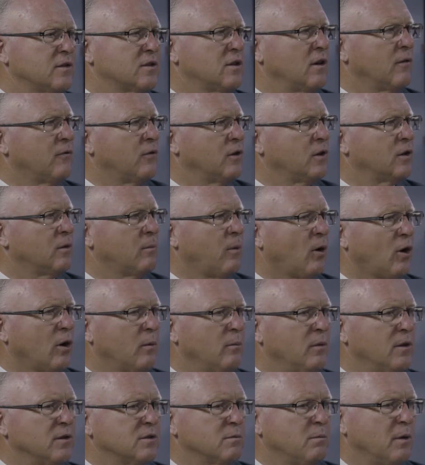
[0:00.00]
different
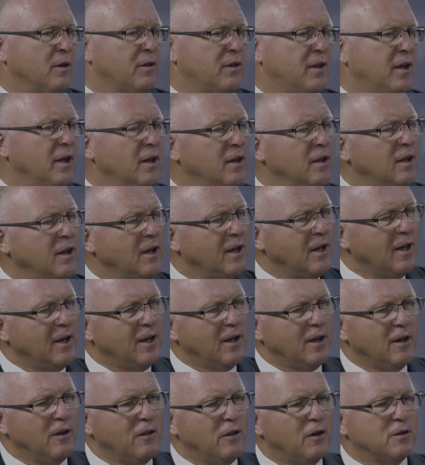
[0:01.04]
departments, but then
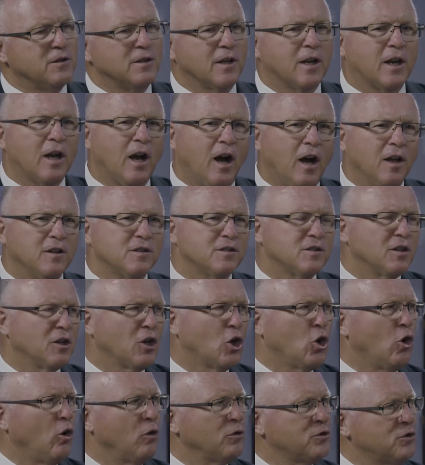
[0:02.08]
there's a
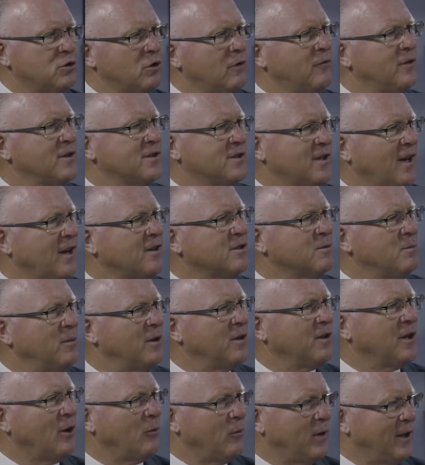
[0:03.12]
constant culture of
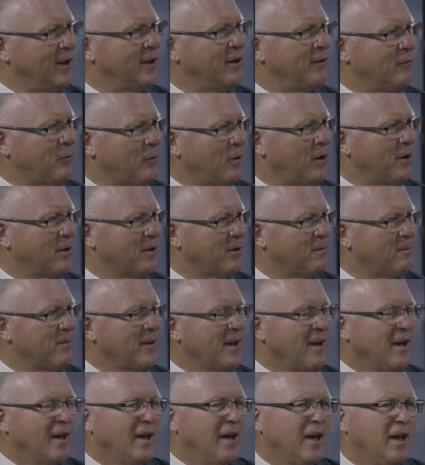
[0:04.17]
assessment that we live with.
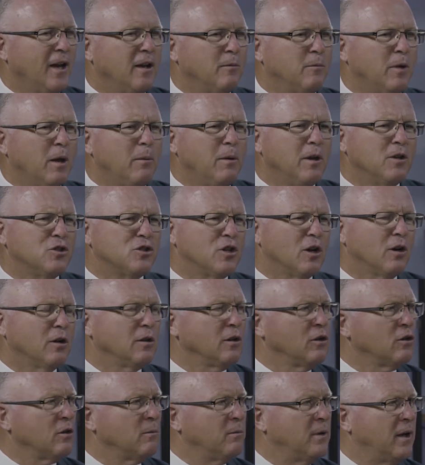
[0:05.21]
Yes, and maybe share a
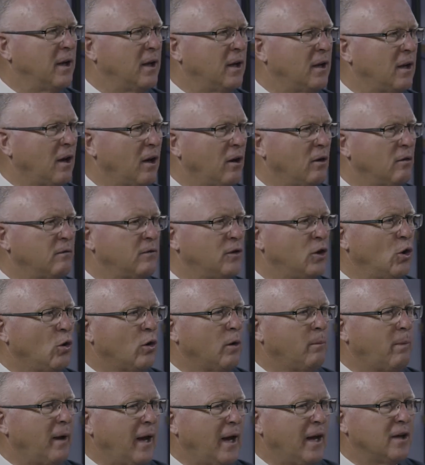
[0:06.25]
little bit of
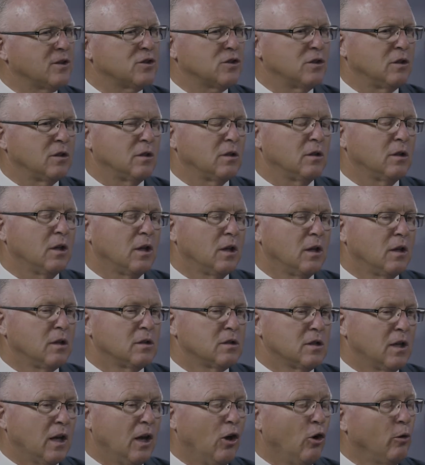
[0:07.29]
your passion
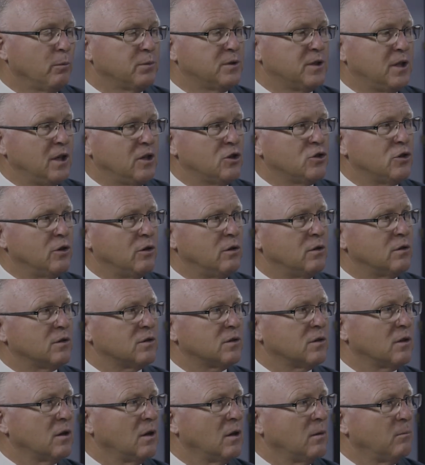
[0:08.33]
to help
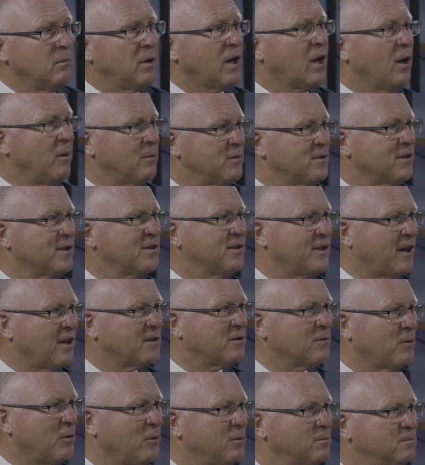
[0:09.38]
teachers become
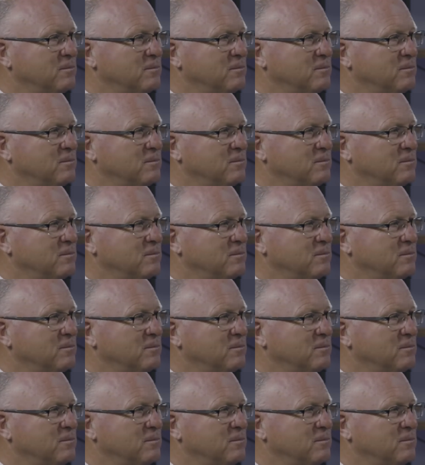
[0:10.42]
successful?